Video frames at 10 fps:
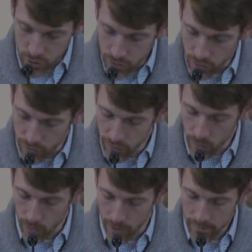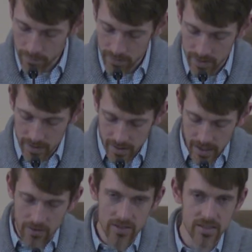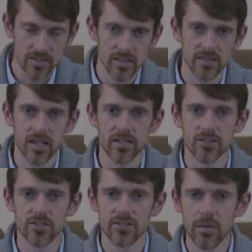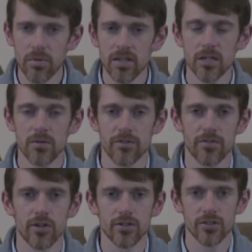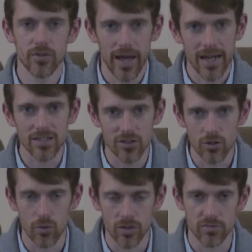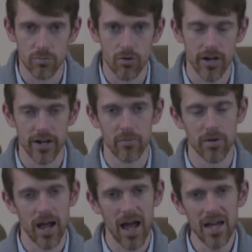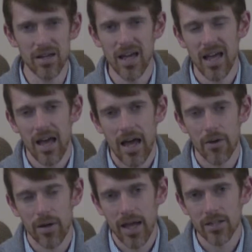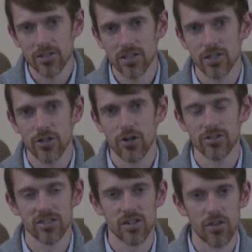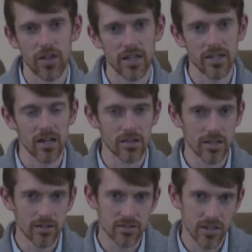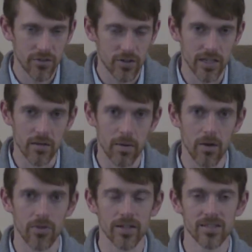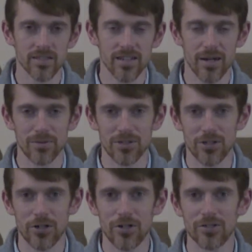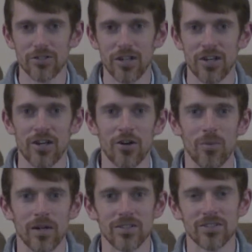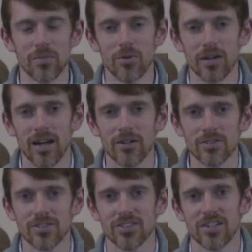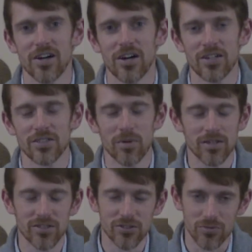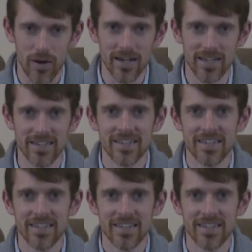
through 4, and this is the section typically referred to as the Lord's Prayer. But I, I would actually encourage us to think a little differently about this. I was encouraged with someone else, uh, someone else's writing